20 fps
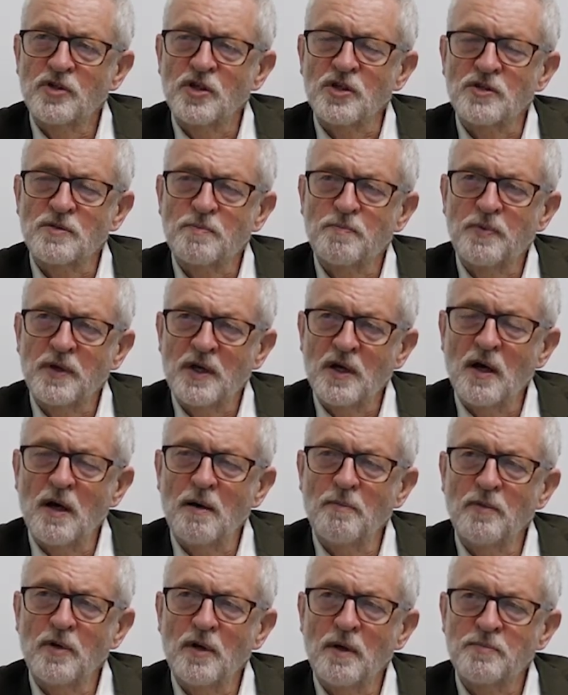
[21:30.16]
just
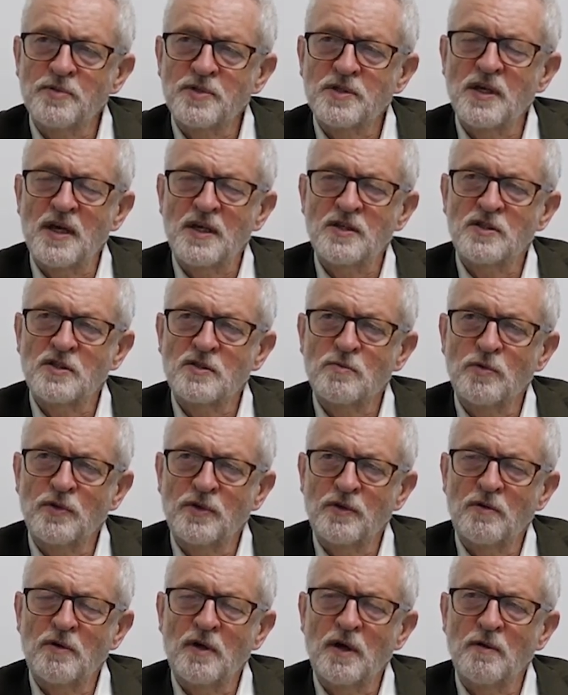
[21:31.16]
become obsessed
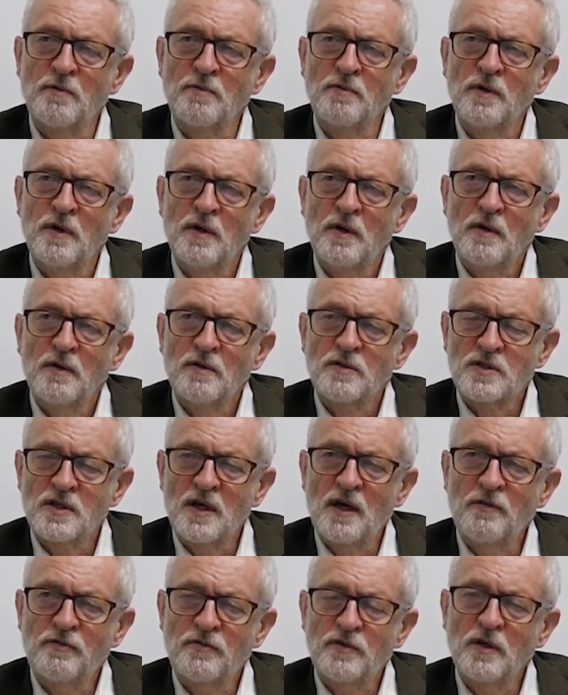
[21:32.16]
with your own
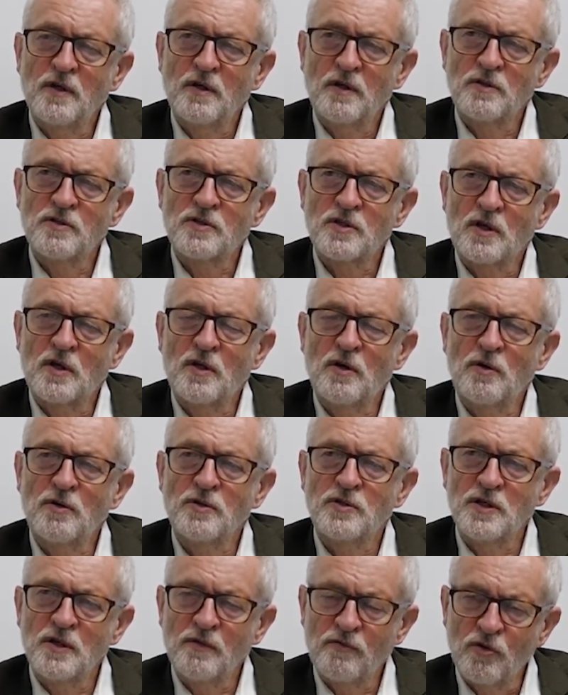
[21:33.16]
safety and
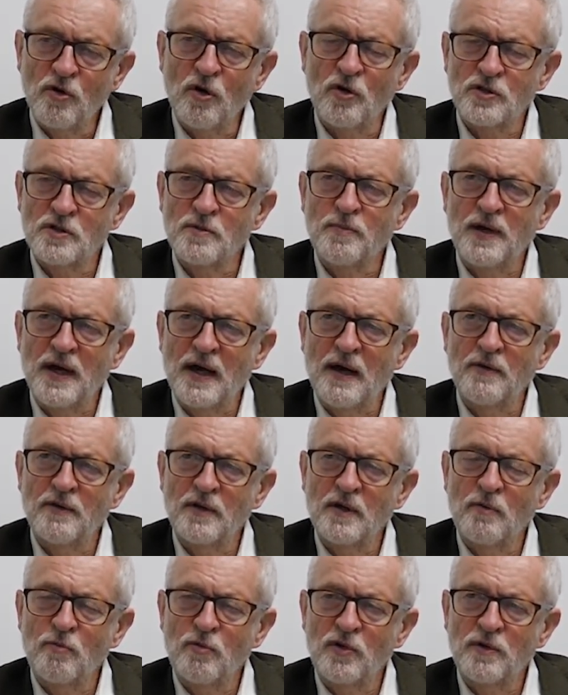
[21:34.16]
security. You've got to be
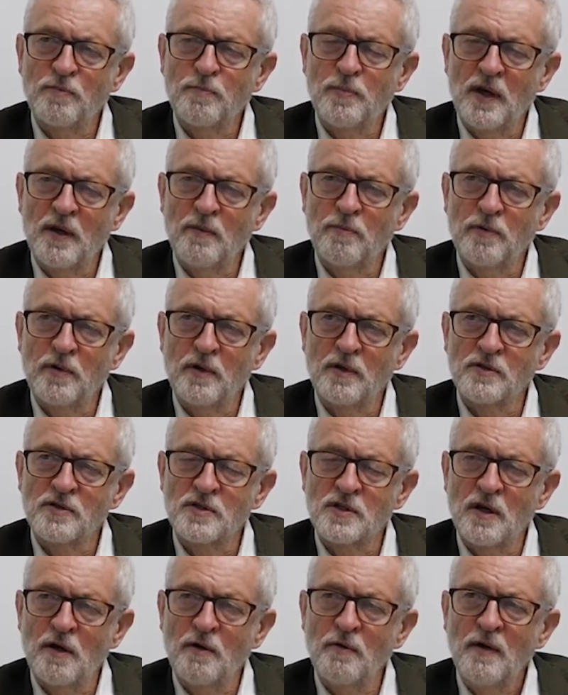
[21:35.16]
out there with people.
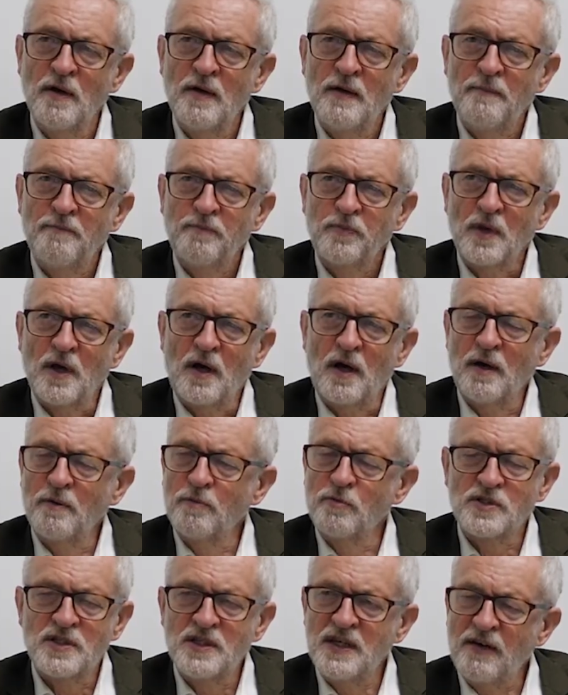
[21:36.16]
And so
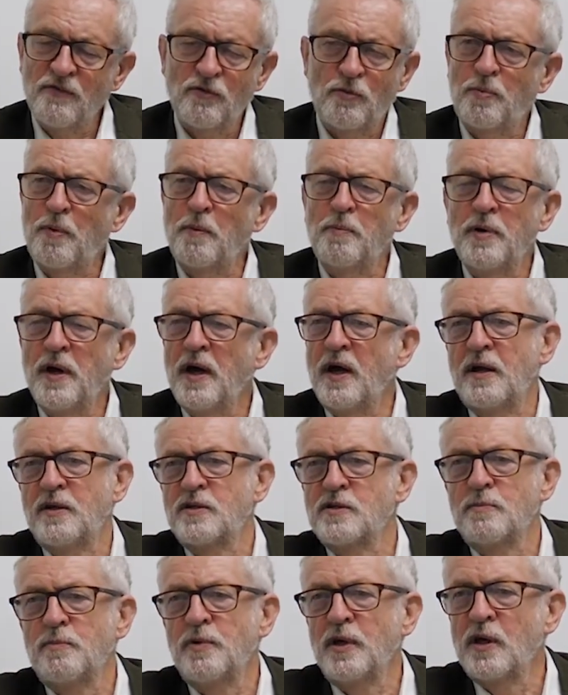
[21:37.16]
I was never
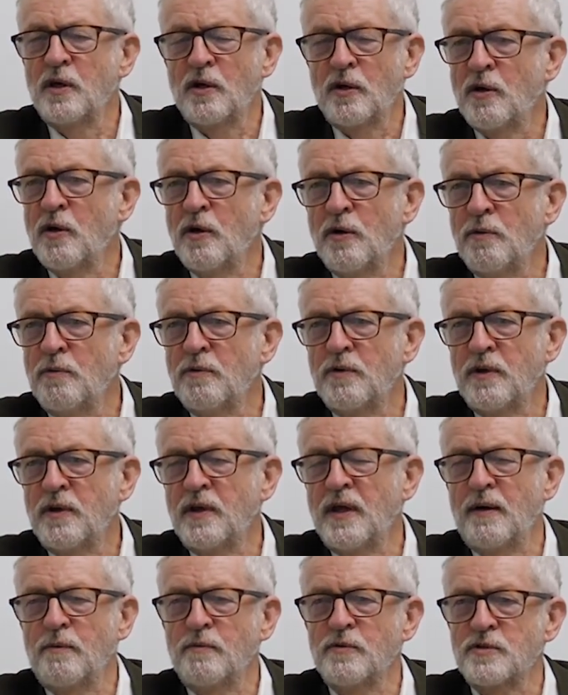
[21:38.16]
prepared to be cocooned.
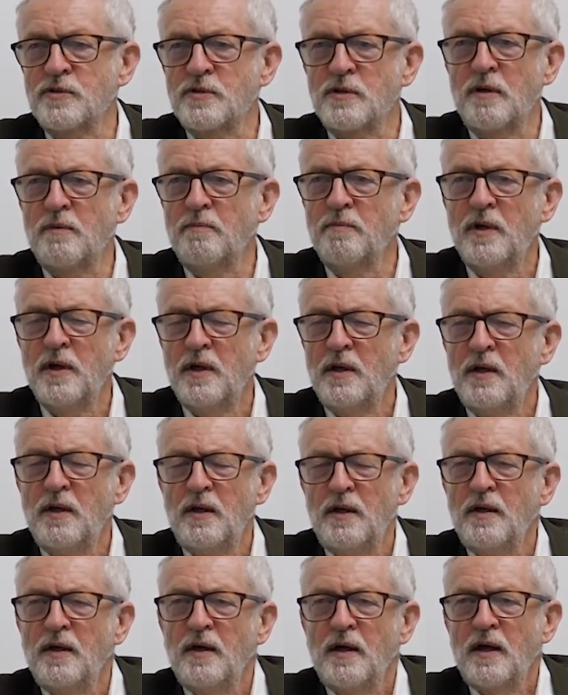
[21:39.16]
And that was,
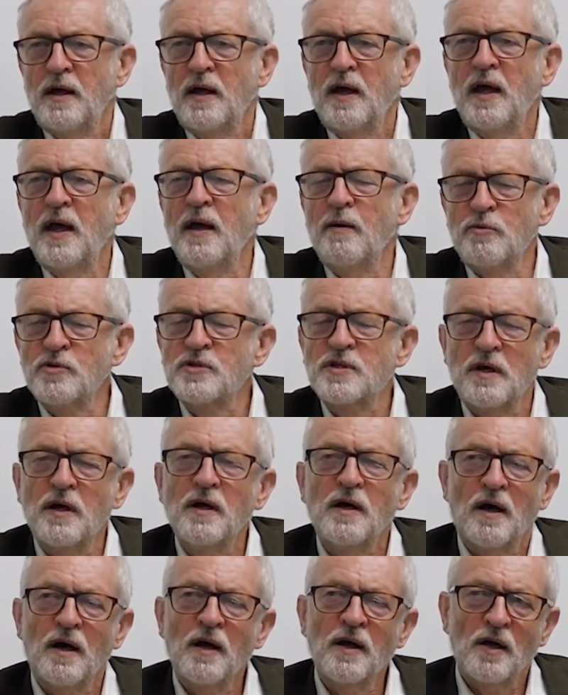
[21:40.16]

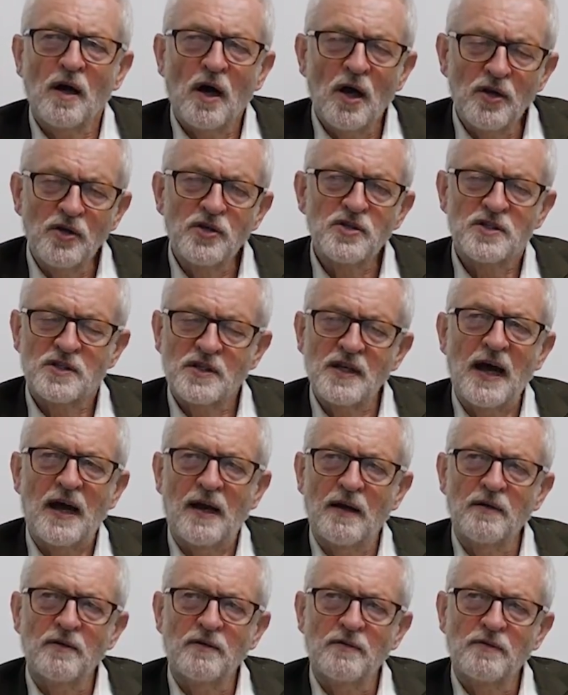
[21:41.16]
I
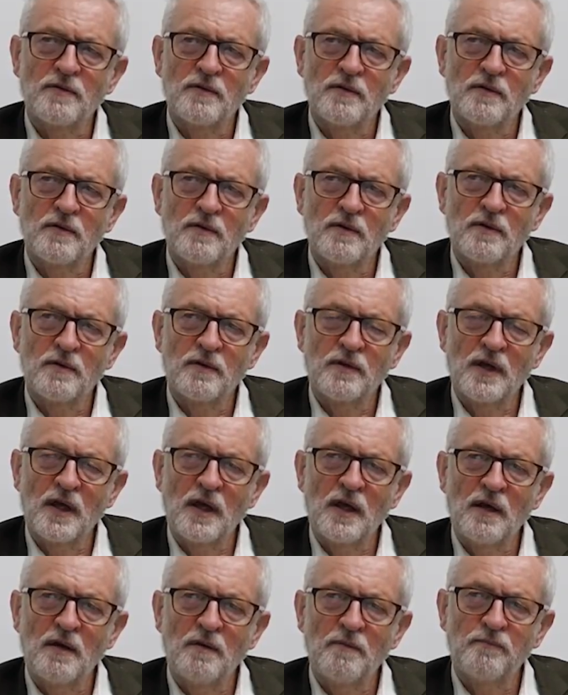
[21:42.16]
understand
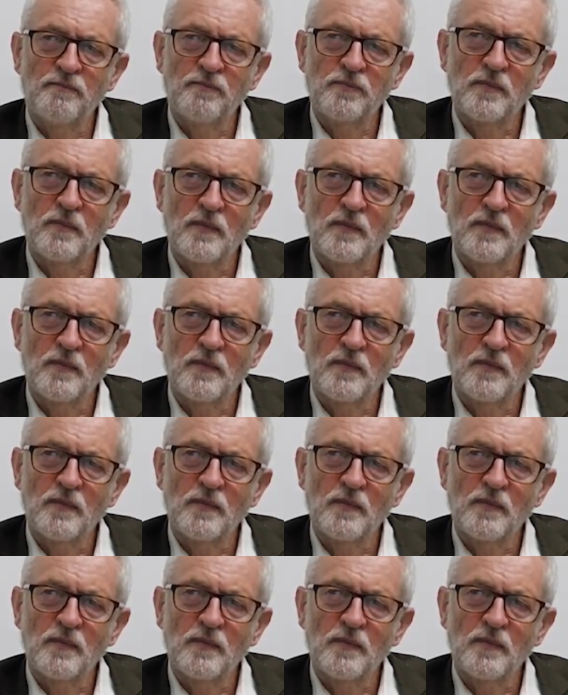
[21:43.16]
the